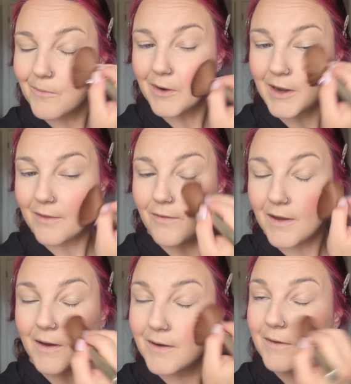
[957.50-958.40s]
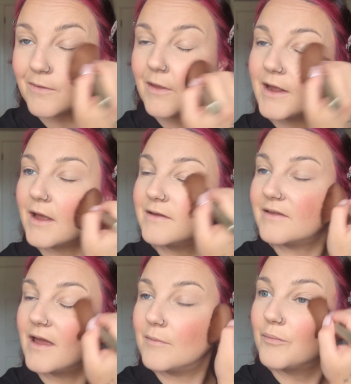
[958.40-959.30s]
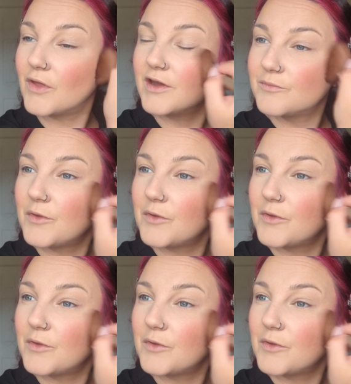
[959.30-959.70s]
We're getting there. Like I said, blush